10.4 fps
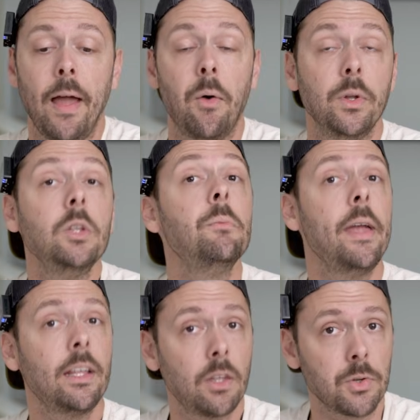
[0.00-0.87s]
Now, when you
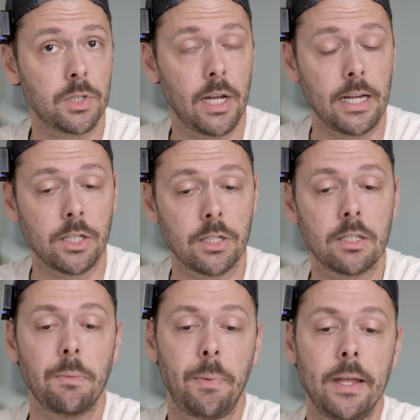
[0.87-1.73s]
make those
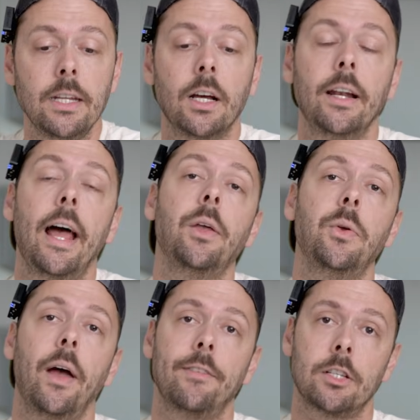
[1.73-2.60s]
changes, depending on how
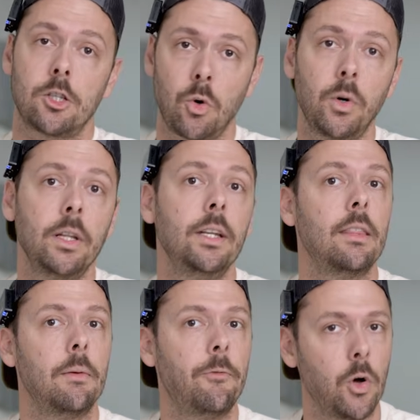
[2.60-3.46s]
you have it sorted,
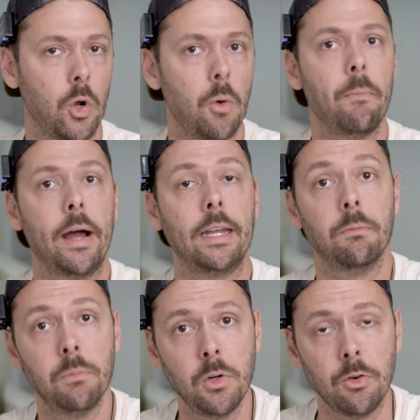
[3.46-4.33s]
the photo might
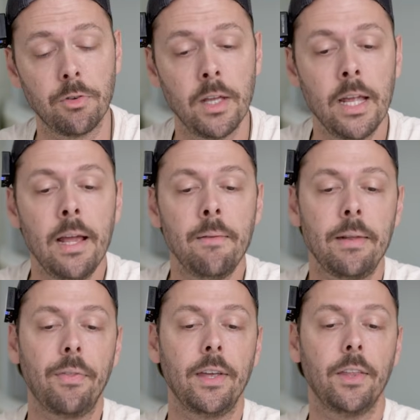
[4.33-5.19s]
move.
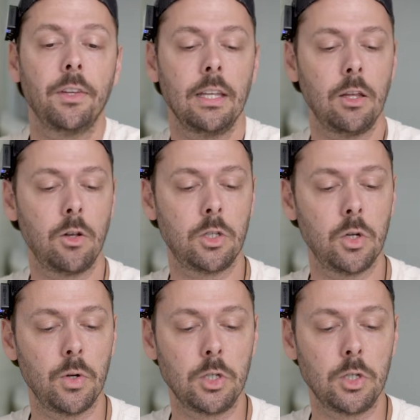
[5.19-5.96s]
Now, the other thing you can do